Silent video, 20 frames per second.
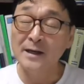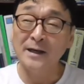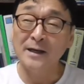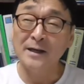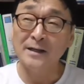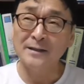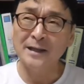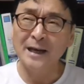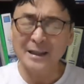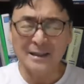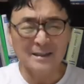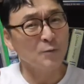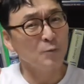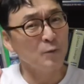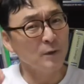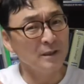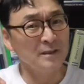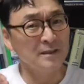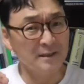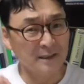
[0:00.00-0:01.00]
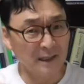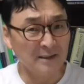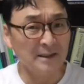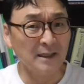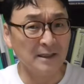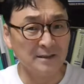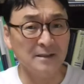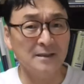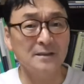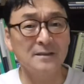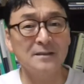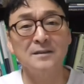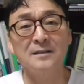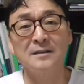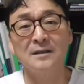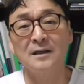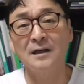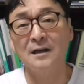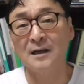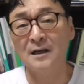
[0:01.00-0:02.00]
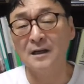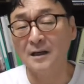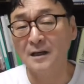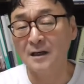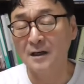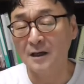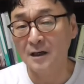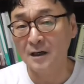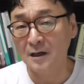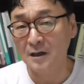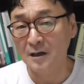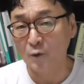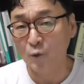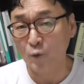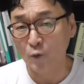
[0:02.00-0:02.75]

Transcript: and that is a really satanic uh, uh,